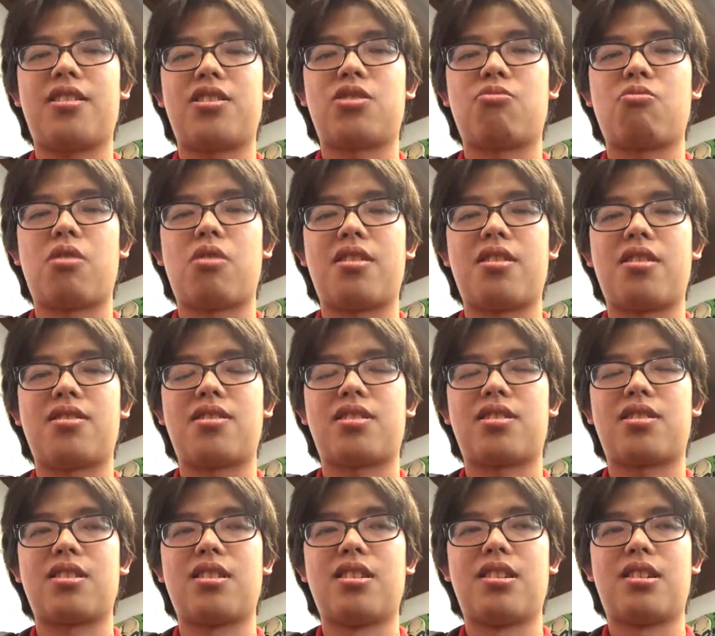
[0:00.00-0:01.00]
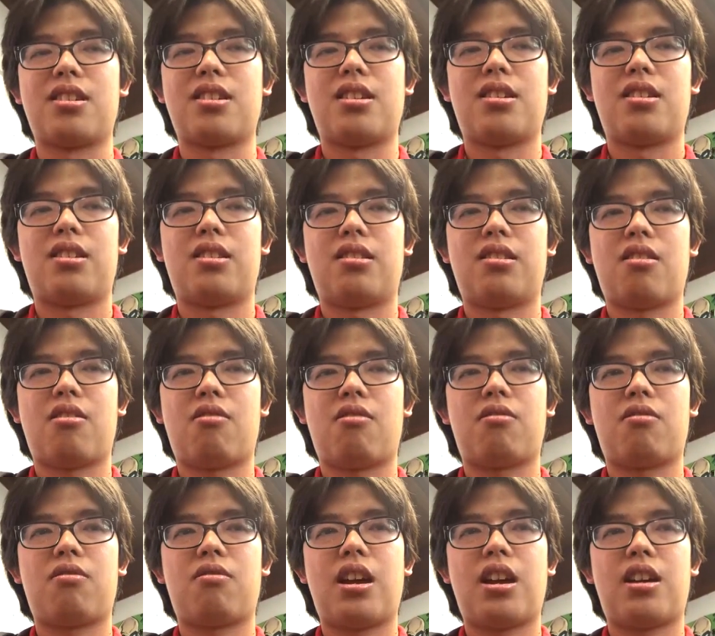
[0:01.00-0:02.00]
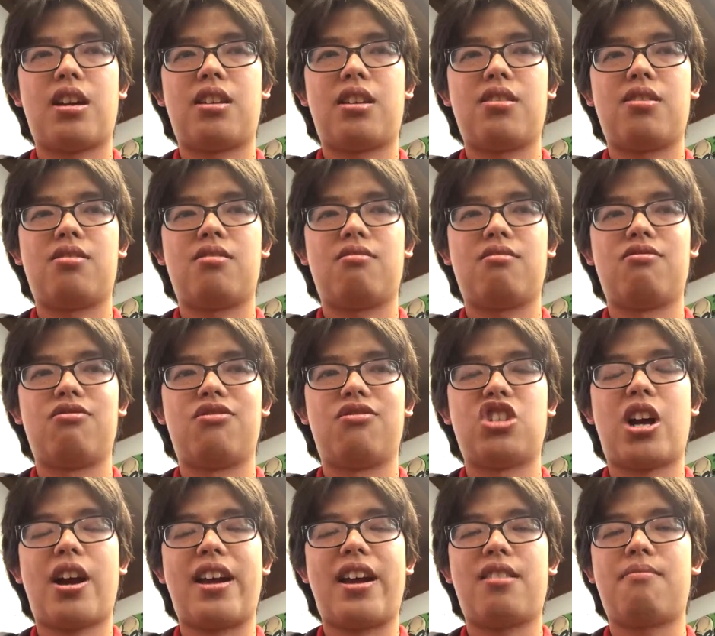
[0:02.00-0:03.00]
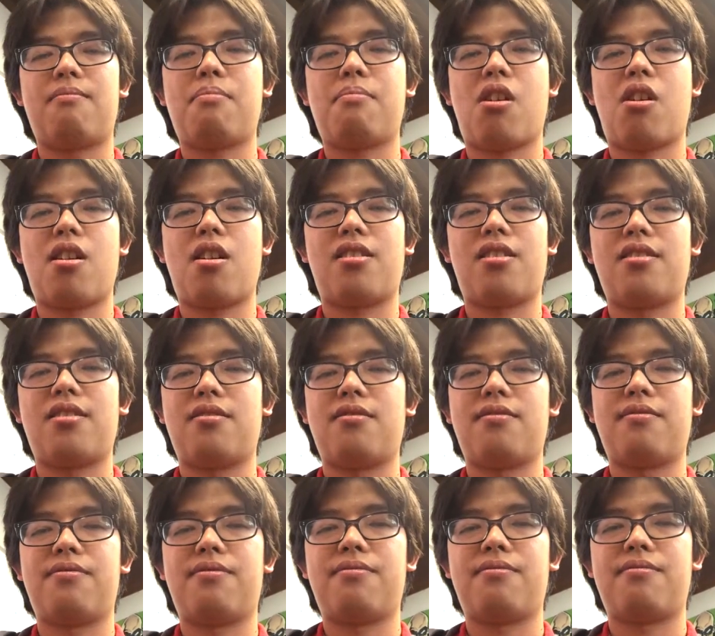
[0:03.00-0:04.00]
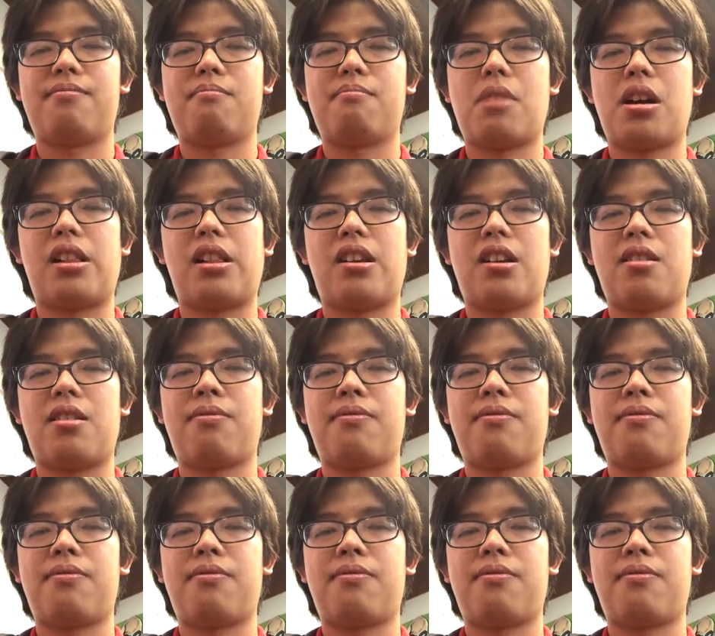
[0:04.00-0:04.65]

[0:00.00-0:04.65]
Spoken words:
college was a giant part of my